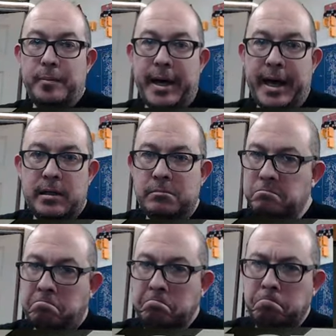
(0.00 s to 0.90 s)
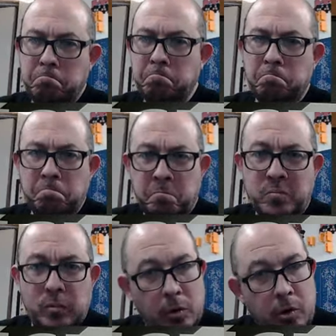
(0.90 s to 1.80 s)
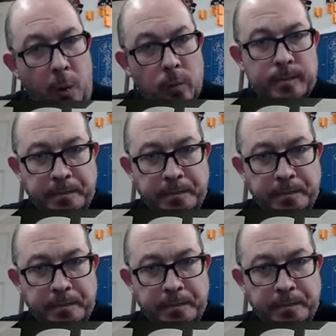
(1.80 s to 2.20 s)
bad? Nope.